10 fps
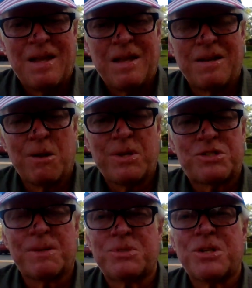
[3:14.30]
You know, they
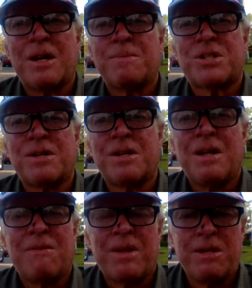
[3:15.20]
sometimes
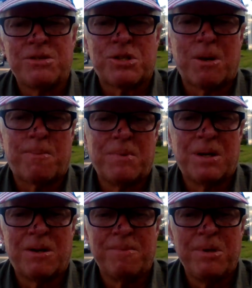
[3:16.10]
usurp
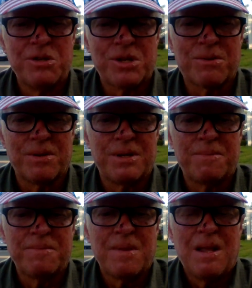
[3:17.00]
musically
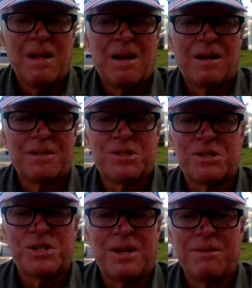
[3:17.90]
to
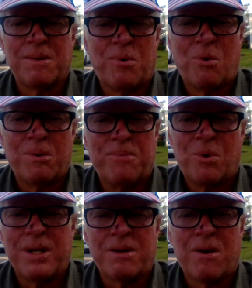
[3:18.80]
sing the
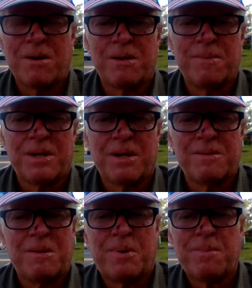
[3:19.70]
Marine argument
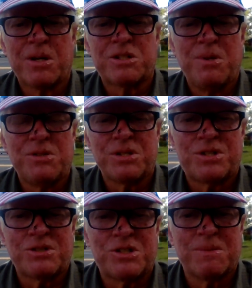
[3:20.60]
on public's music
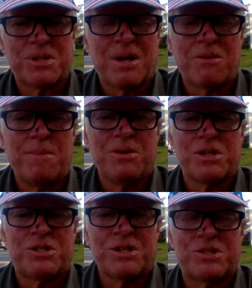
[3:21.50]
systems and other
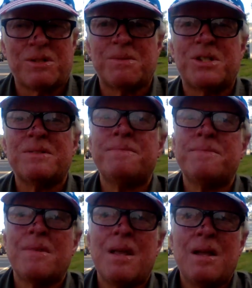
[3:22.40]
music systems,
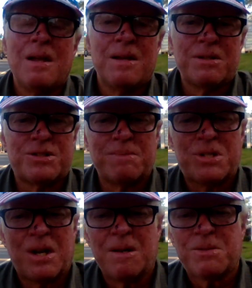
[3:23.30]

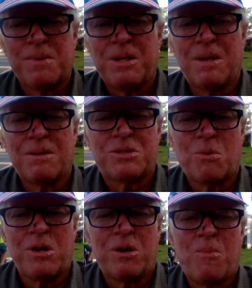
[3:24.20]
sometimes,
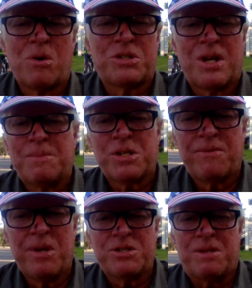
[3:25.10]
20 or more times in
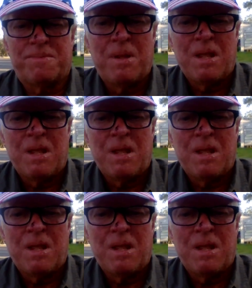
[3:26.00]
a visit.